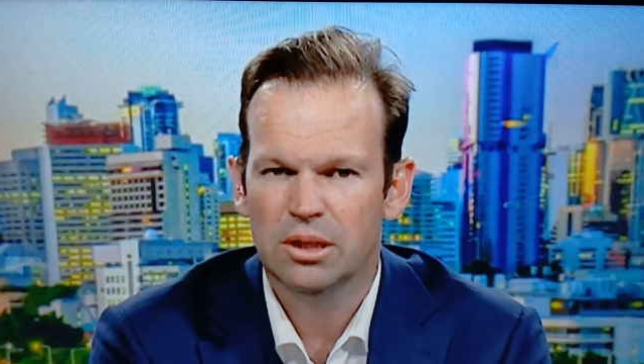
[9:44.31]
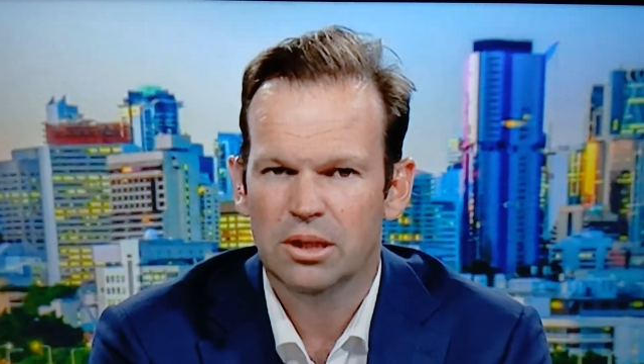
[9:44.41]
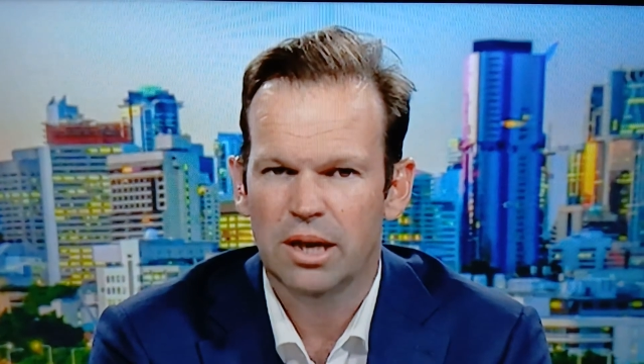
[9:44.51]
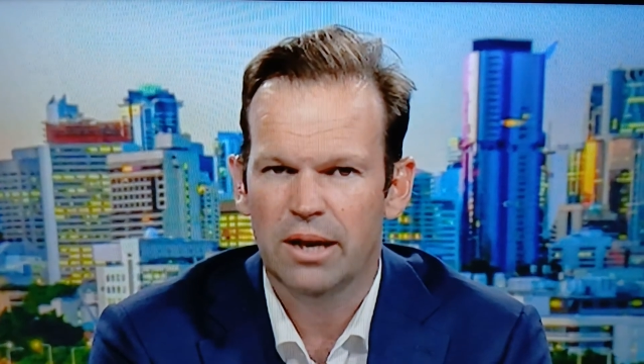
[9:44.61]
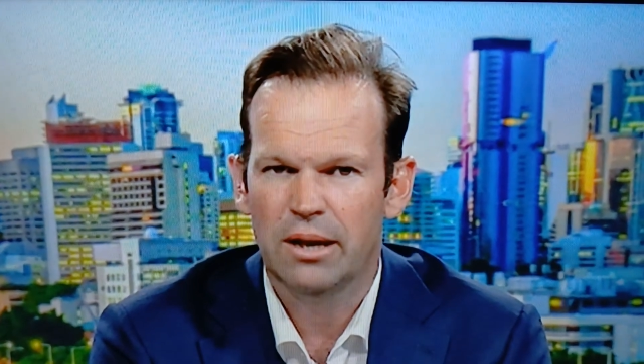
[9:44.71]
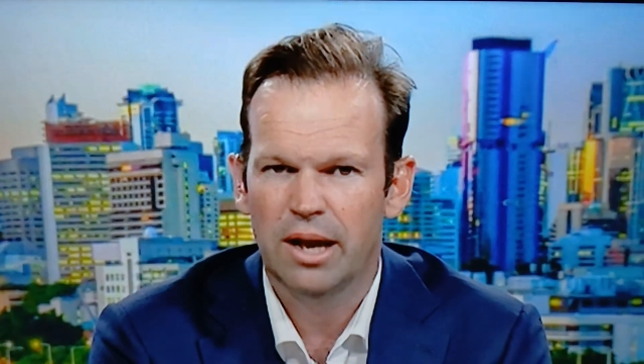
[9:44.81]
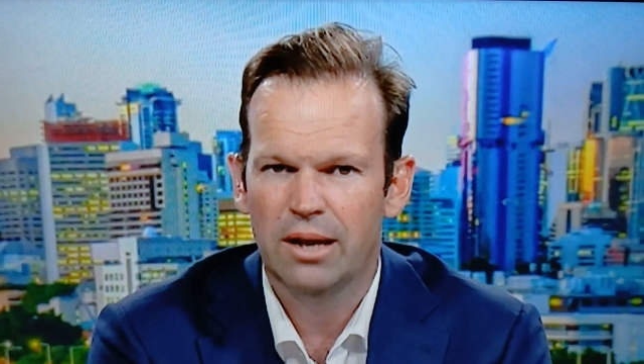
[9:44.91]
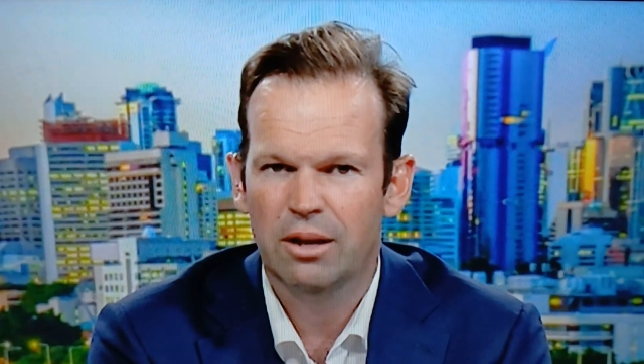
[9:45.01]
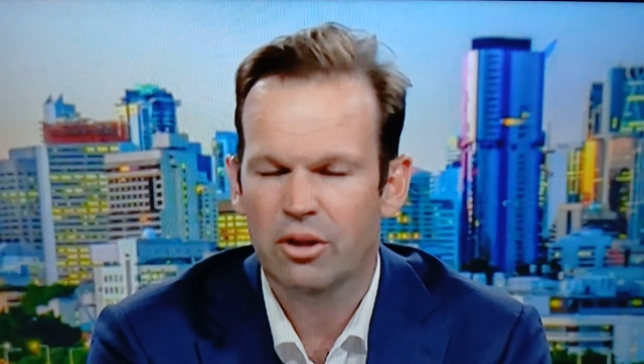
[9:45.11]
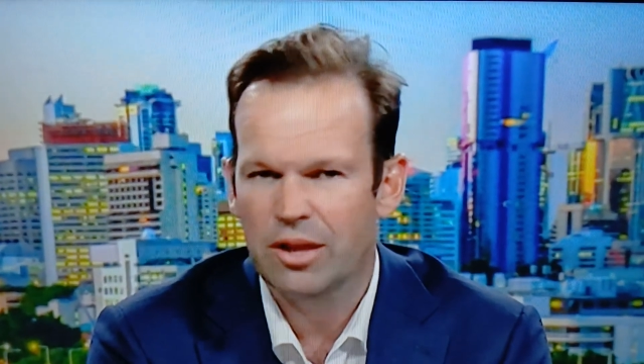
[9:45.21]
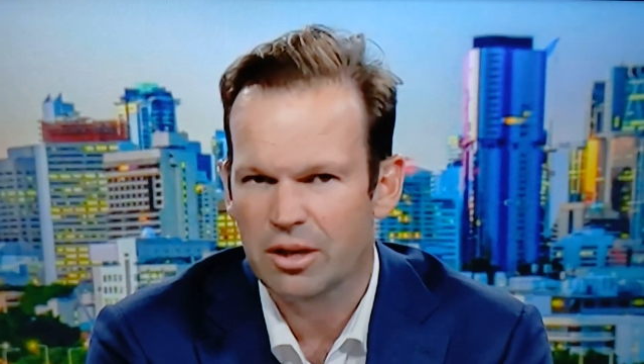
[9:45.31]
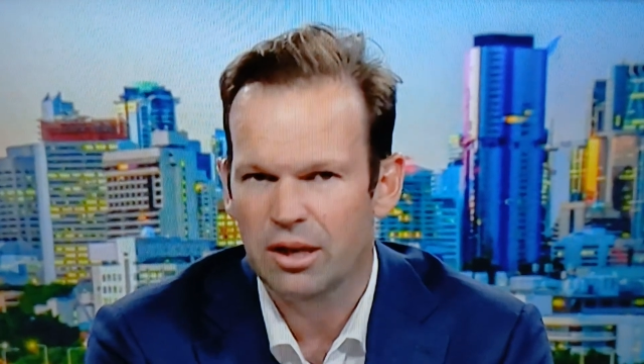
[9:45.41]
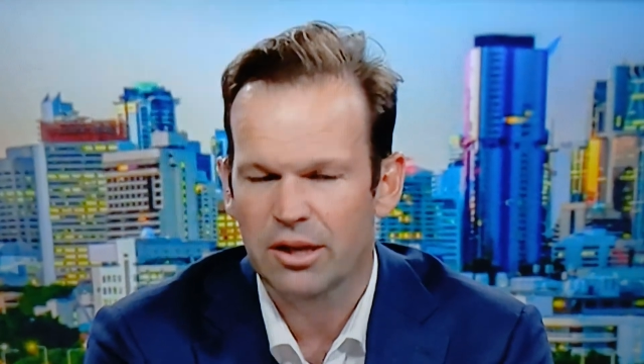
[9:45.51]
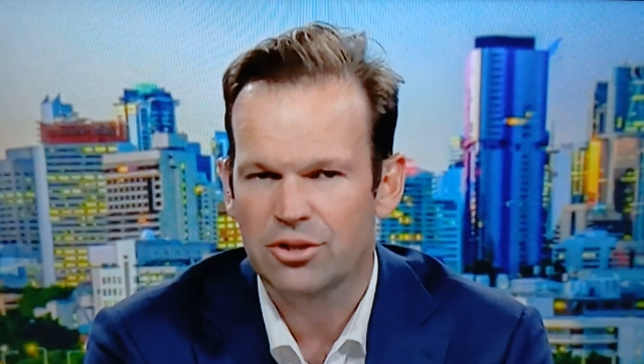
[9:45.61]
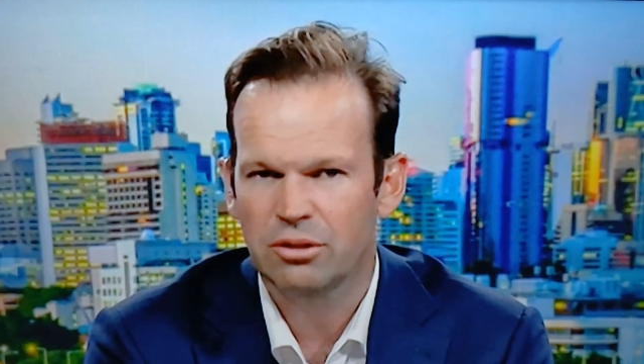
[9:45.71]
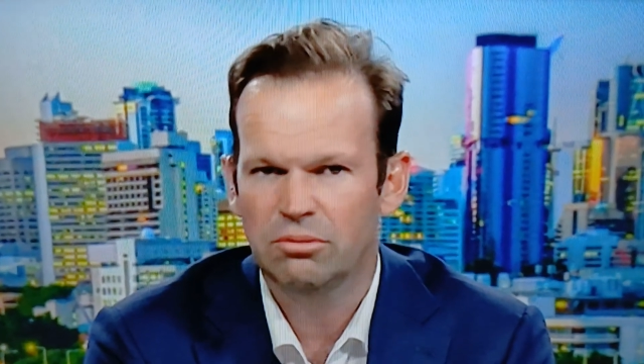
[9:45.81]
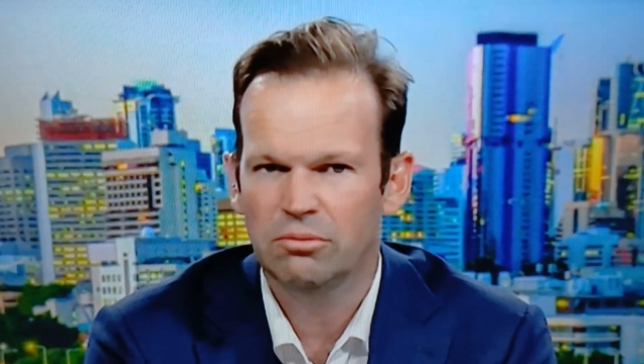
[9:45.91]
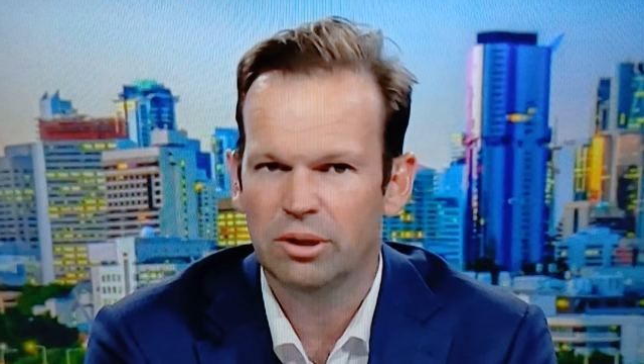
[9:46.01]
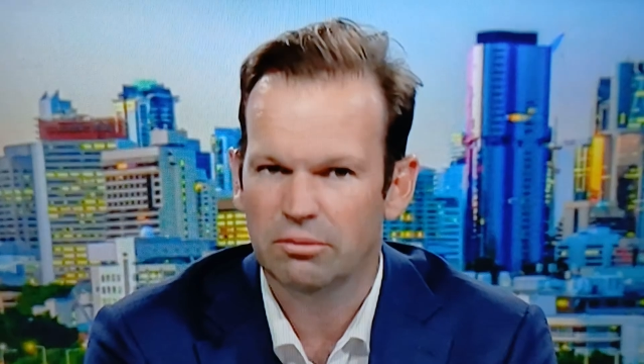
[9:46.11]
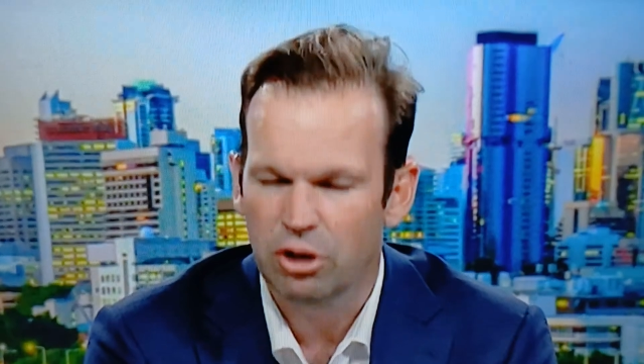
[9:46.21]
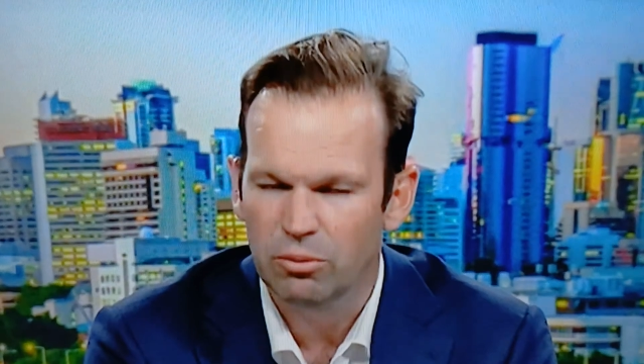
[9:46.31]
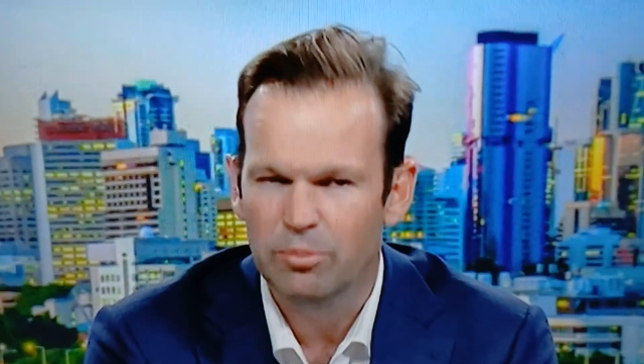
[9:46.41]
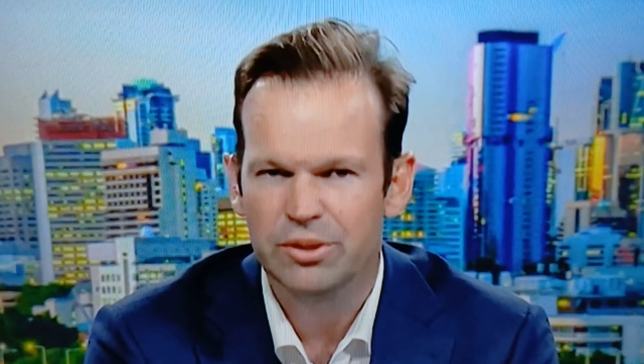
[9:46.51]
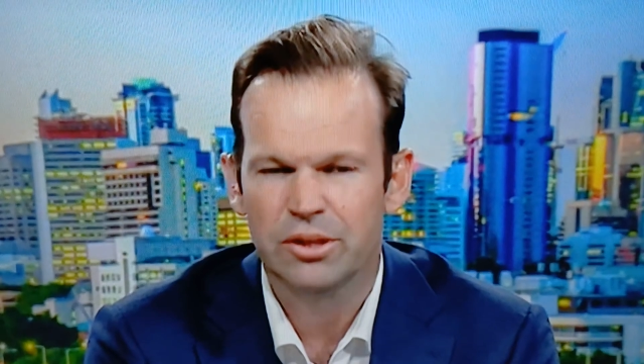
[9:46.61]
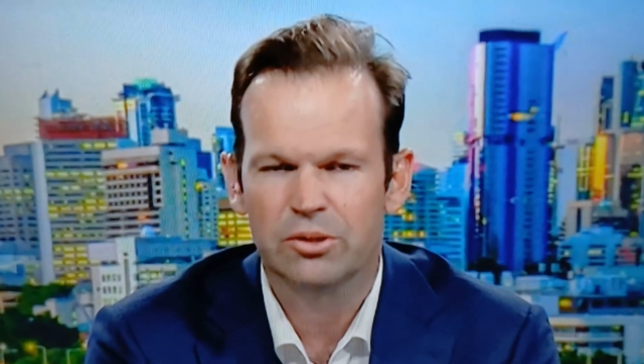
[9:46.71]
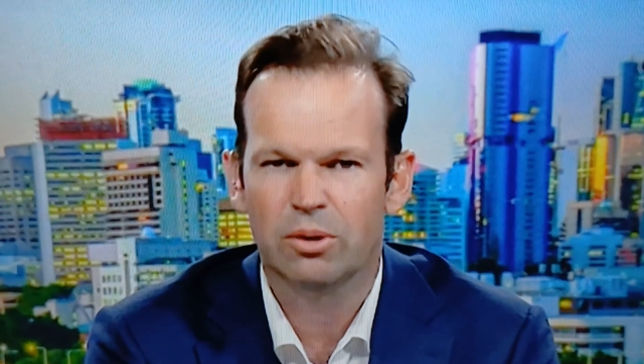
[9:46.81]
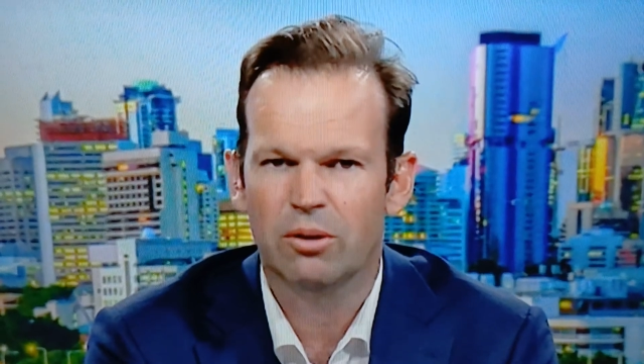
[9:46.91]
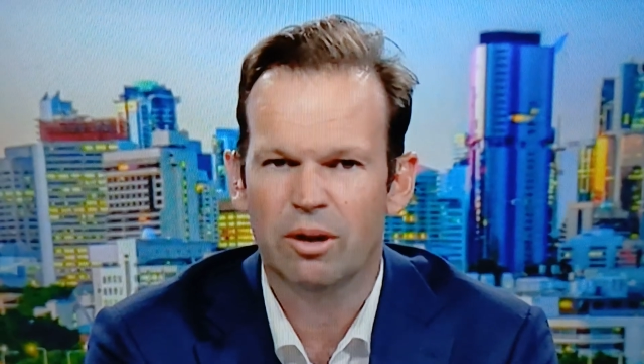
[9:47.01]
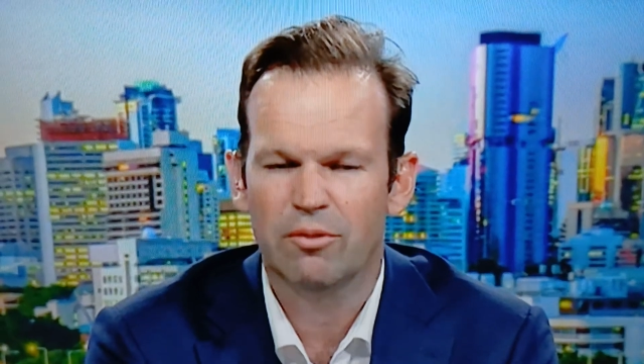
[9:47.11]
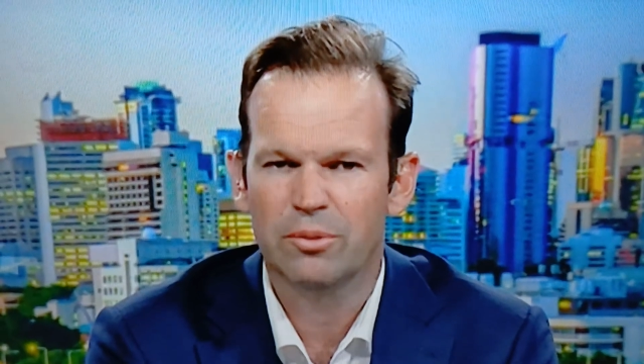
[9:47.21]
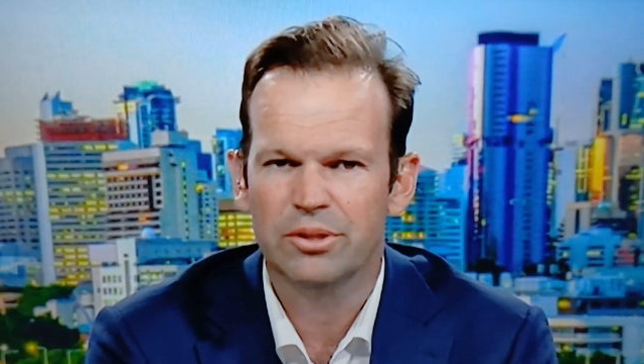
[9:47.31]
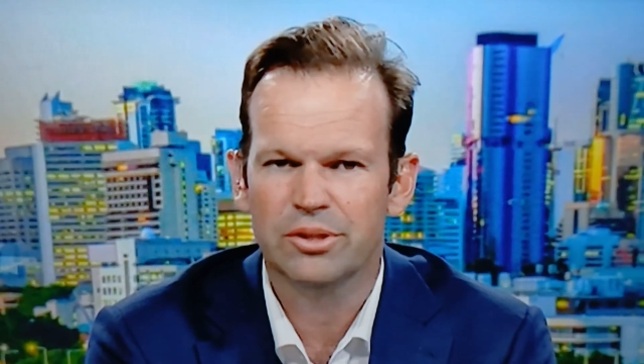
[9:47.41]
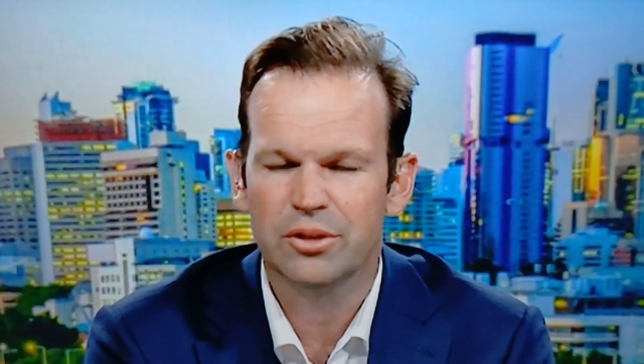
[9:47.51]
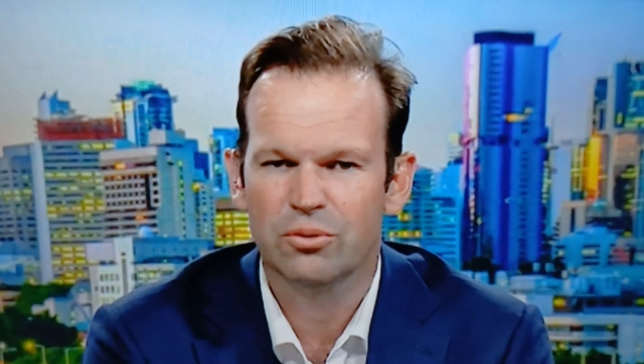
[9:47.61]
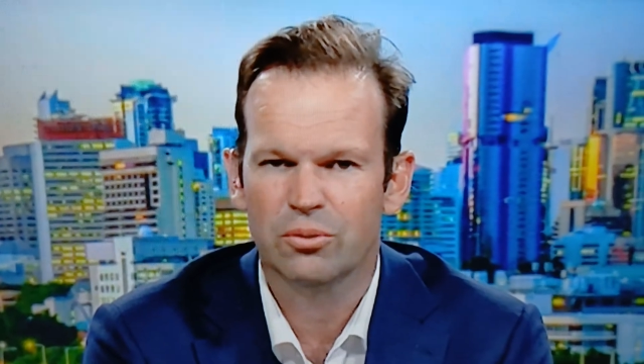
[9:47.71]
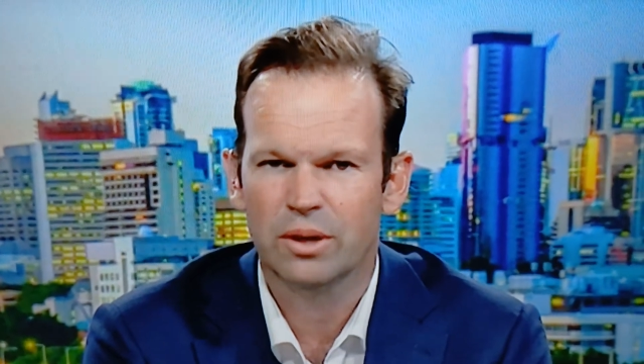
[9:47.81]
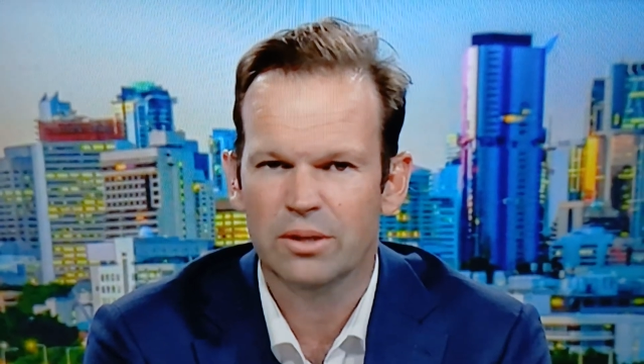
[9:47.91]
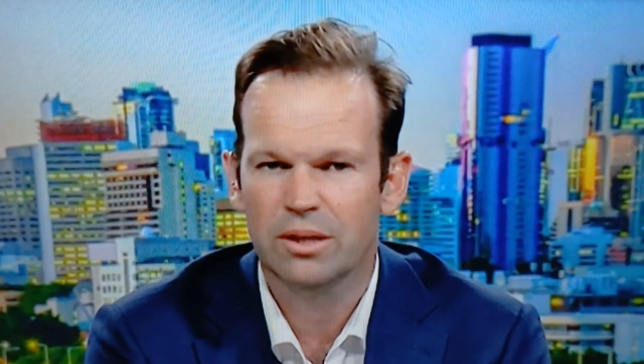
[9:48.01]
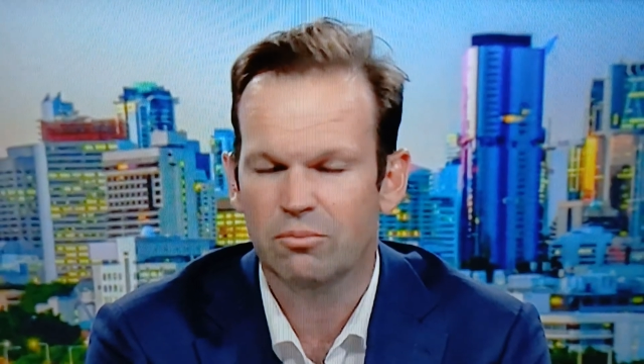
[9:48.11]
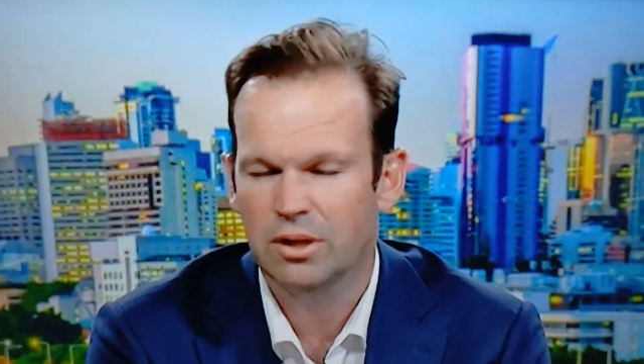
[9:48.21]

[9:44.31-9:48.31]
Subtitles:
And at the election, we got a 1% swing away from us in Central Queensland,